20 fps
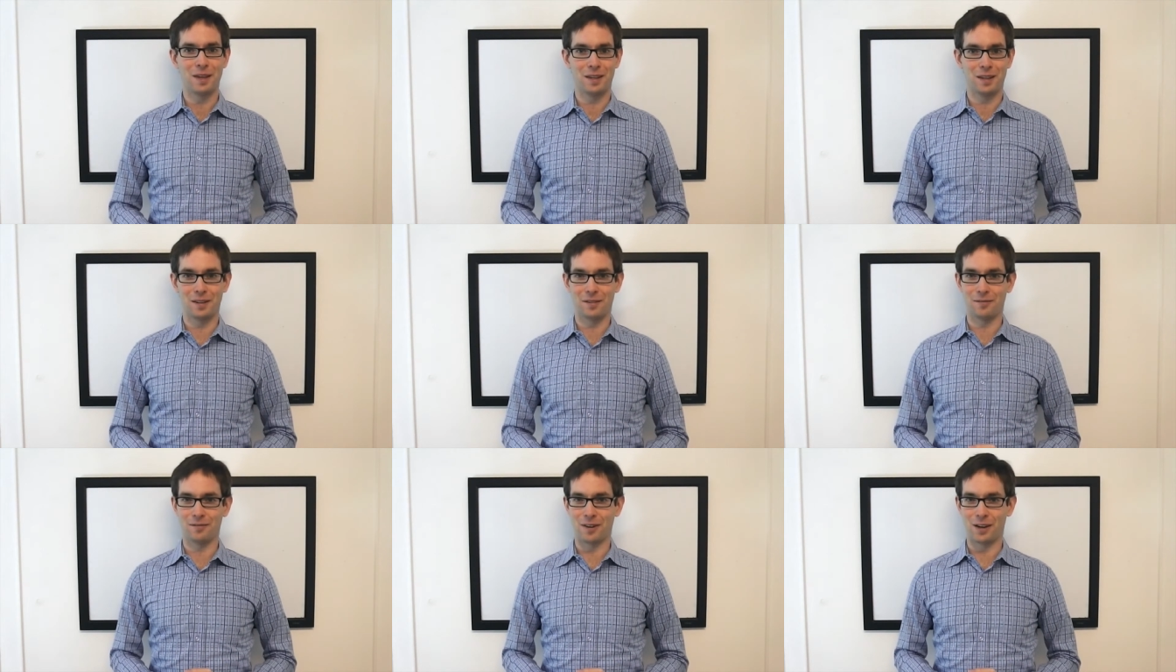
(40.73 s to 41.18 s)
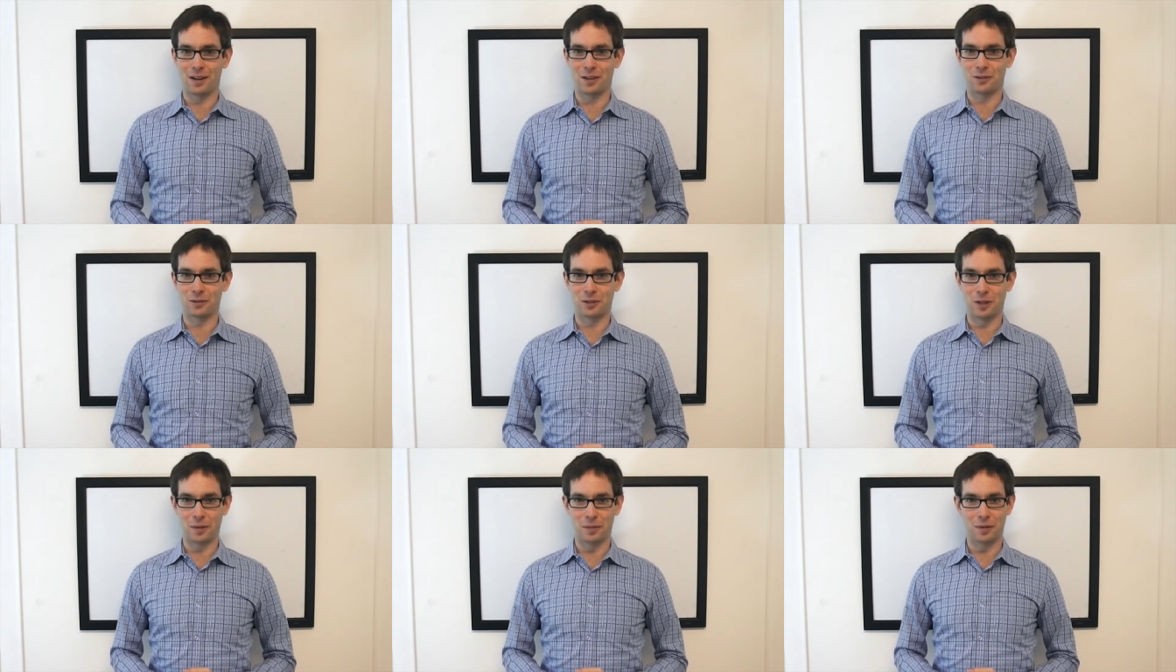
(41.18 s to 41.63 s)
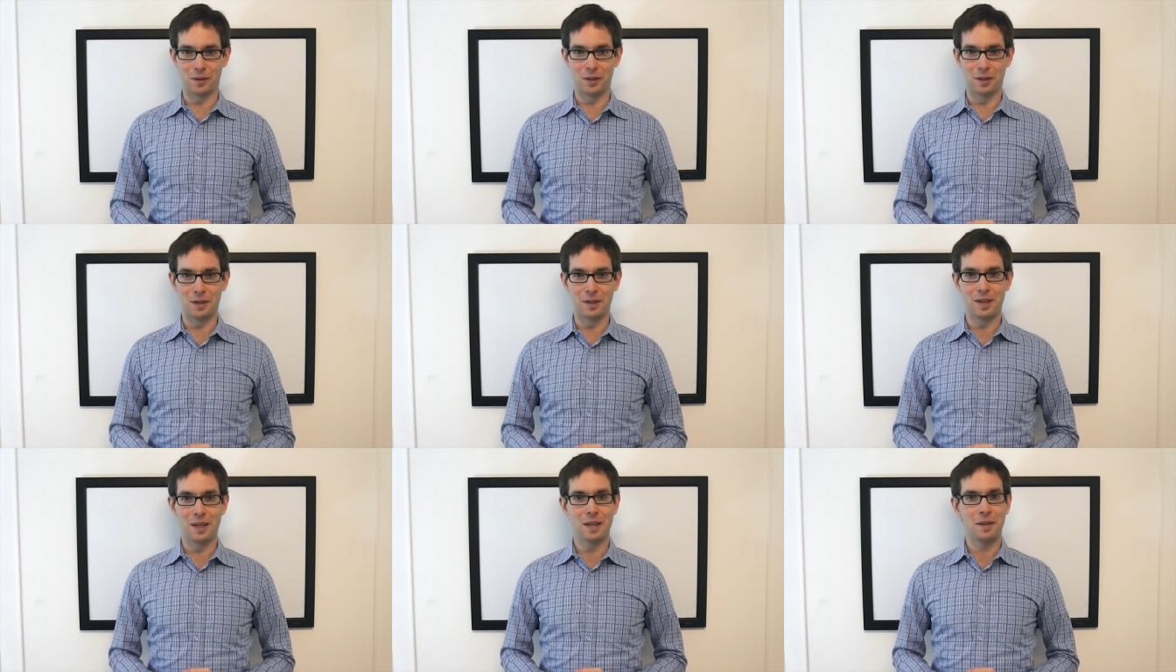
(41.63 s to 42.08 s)
in Final
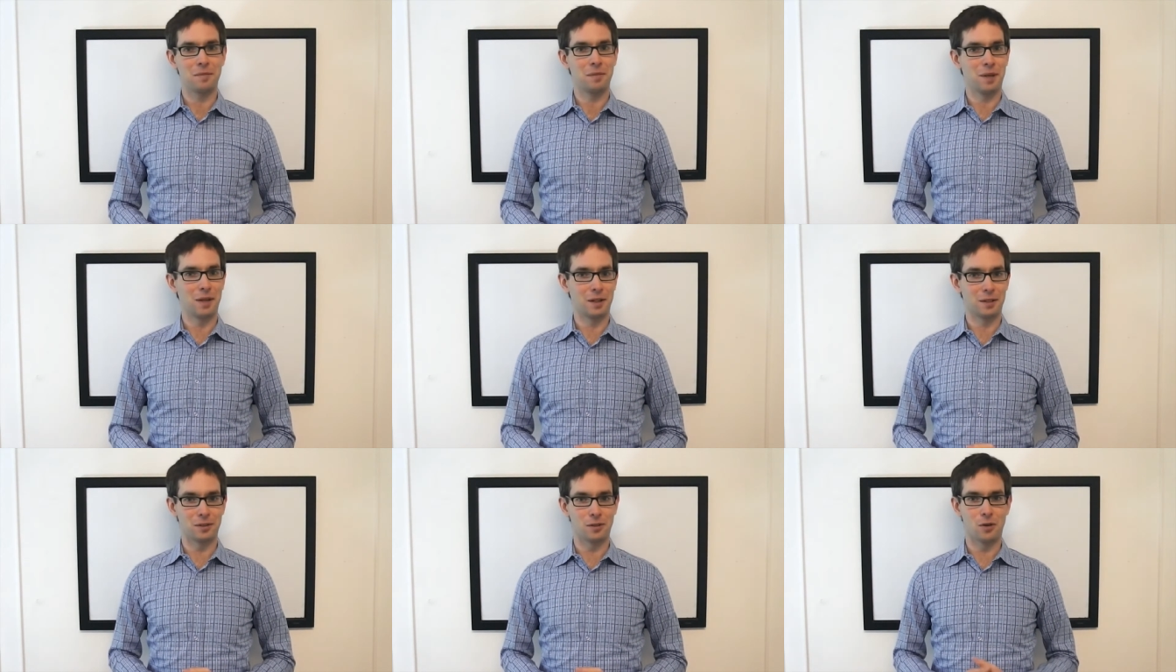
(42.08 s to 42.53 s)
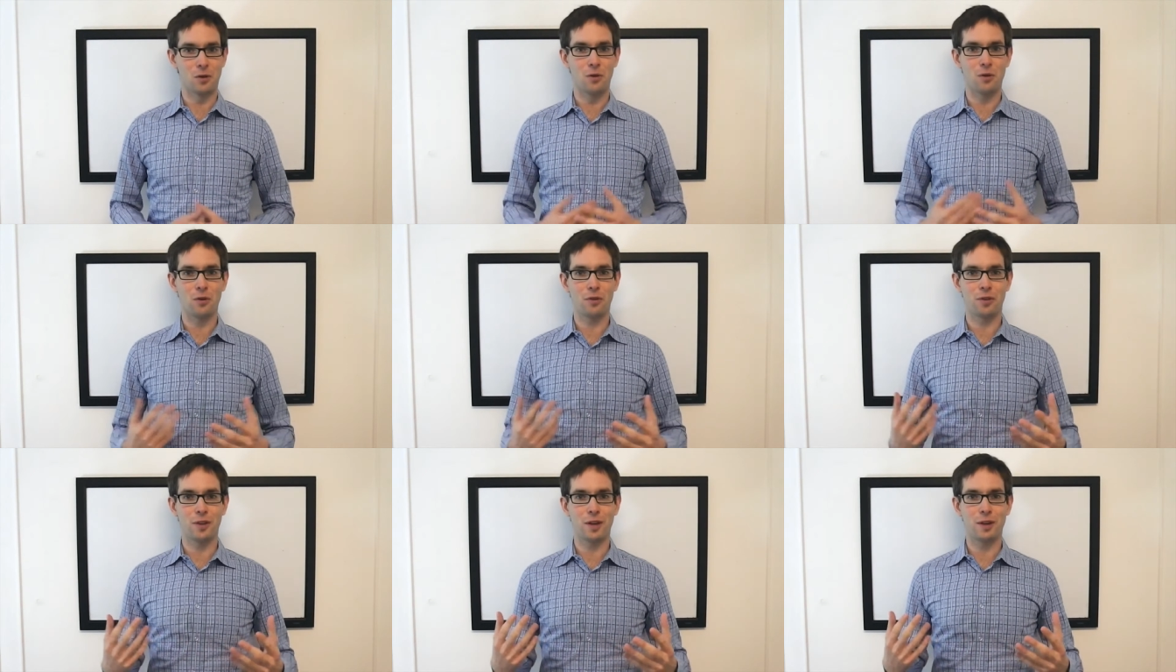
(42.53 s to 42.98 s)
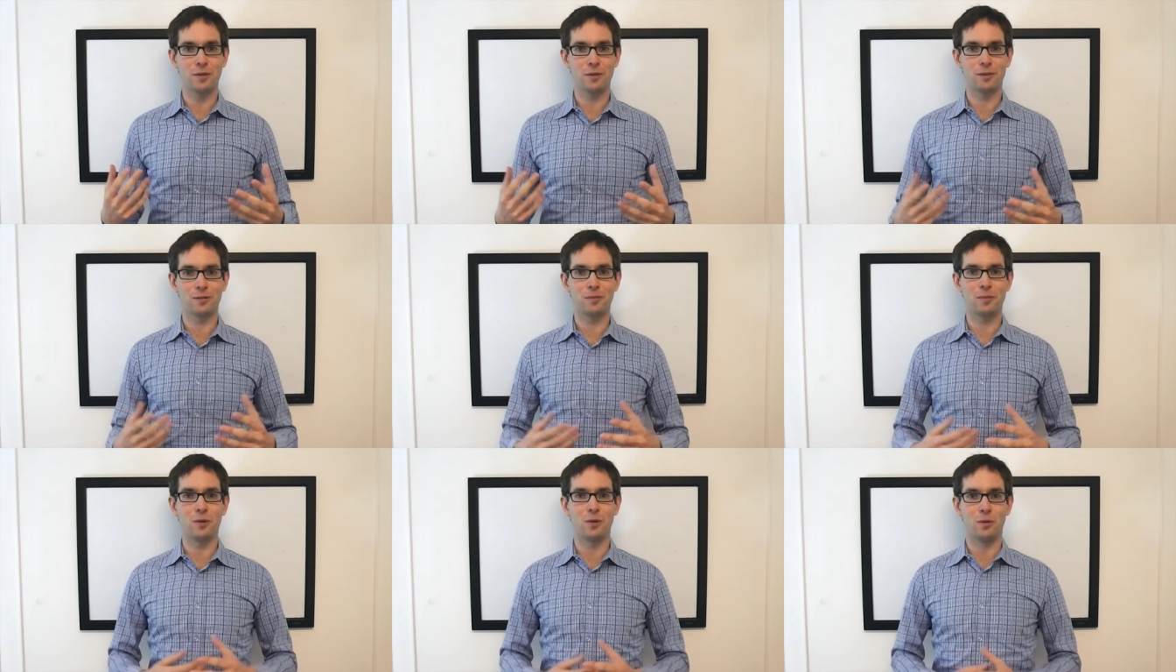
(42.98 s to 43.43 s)
Jeopardy because the whole thing
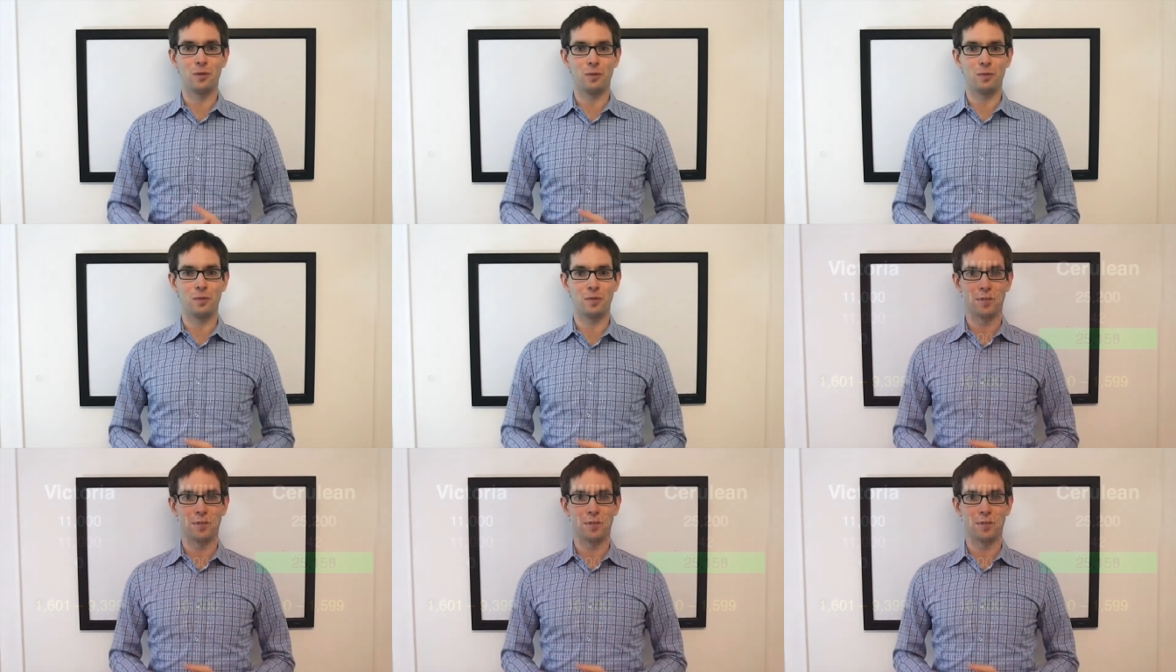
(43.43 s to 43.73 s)
was moot